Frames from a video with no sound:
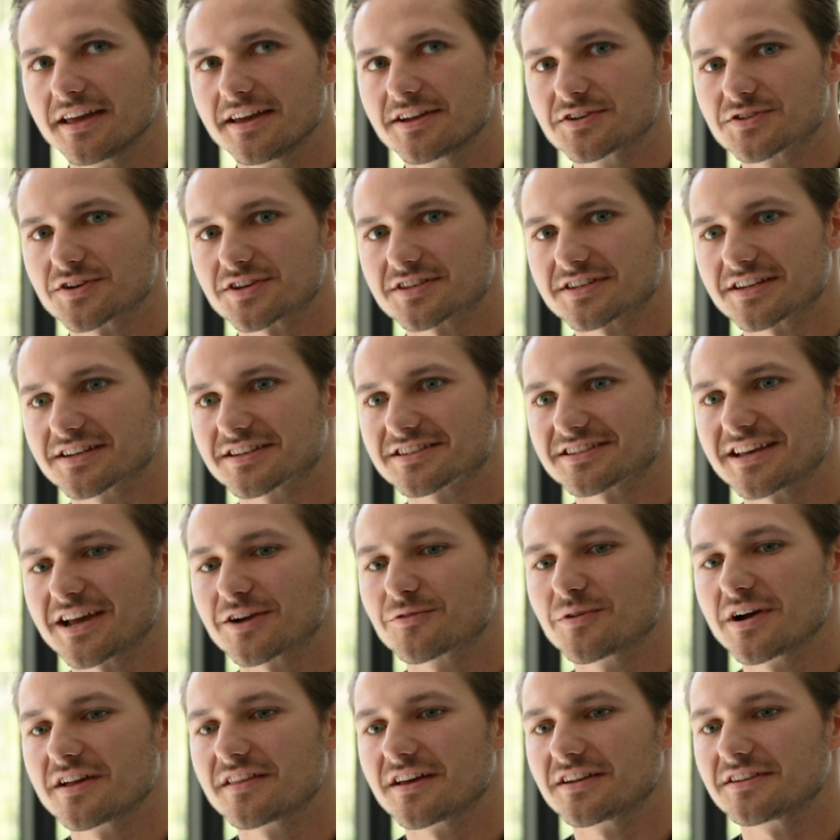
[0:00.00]
interesting
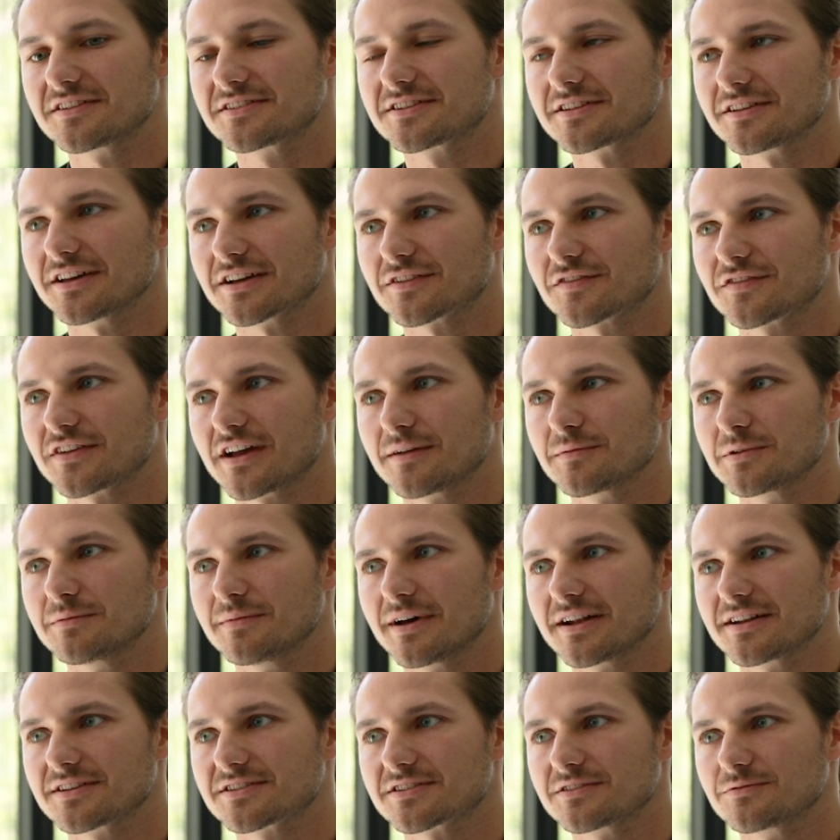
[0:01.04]
segue then into like family
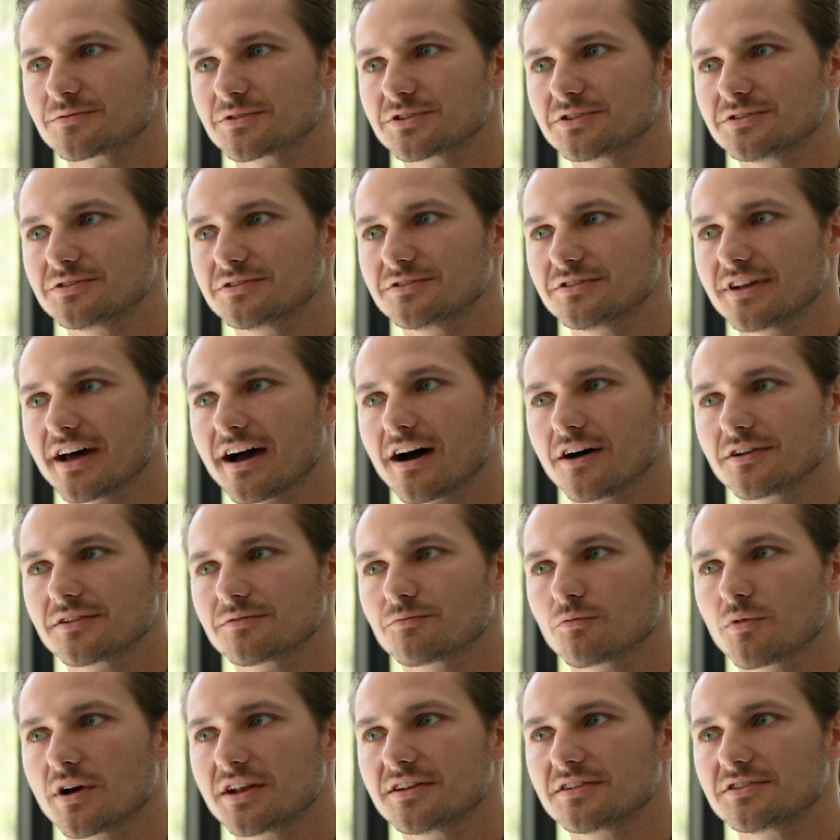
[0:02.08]
medicine, what you do now.
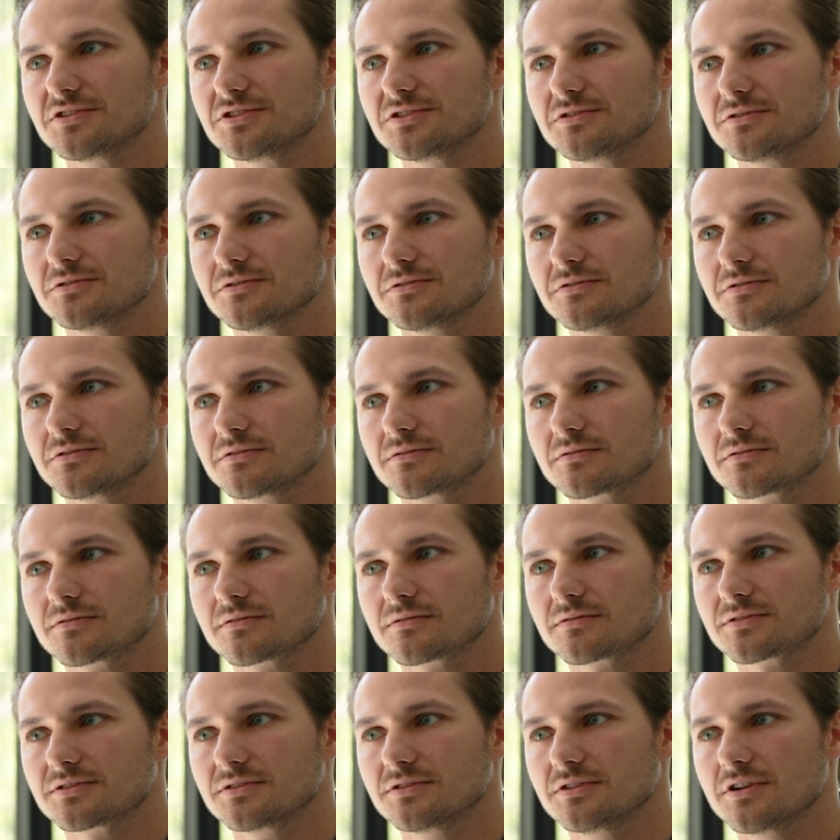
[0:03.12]
When did you
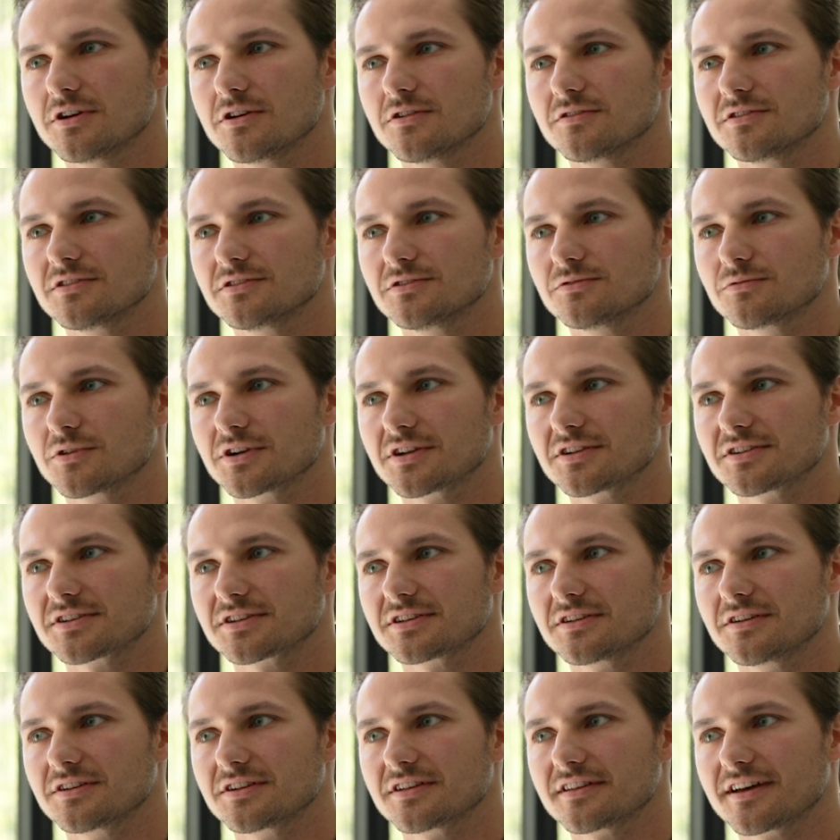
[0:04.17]
know that you wanted to
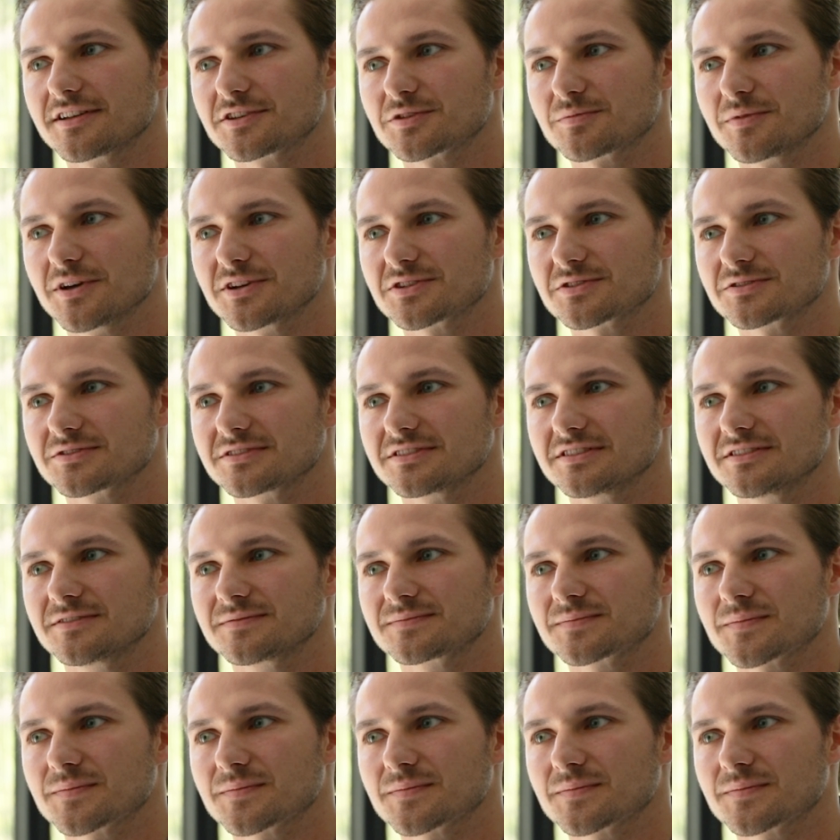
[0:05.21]
go into that specialty?